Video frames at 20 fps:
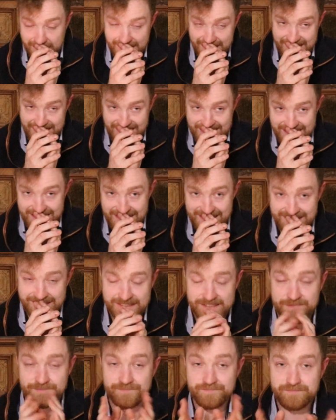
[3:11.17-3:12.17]

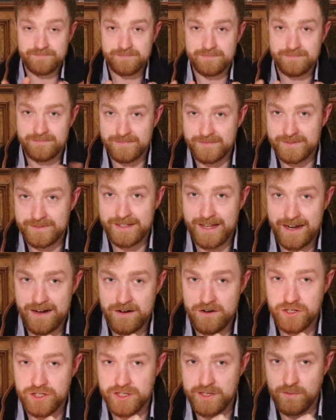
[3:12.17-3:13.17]
and
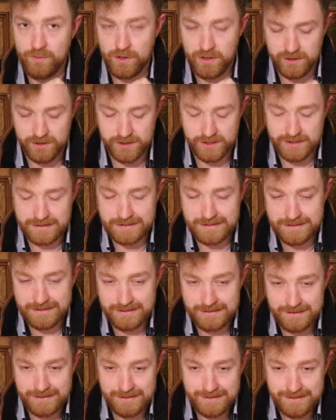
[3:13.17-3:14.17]
there she was,
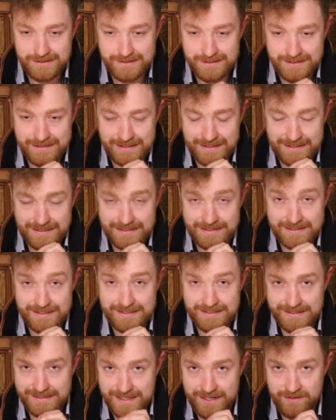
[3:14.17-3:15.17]
a
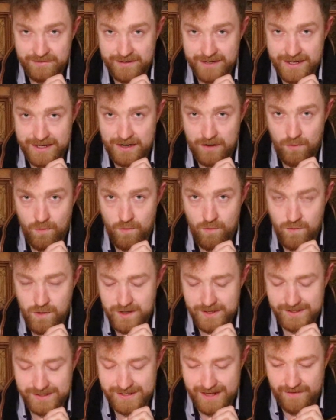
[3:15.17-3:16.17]
Searay
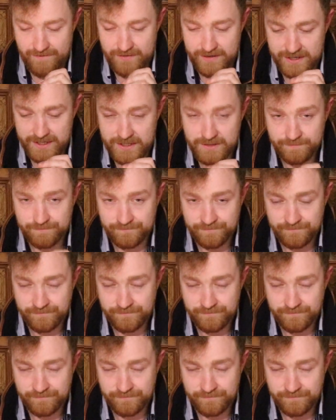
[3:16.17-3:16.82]
170.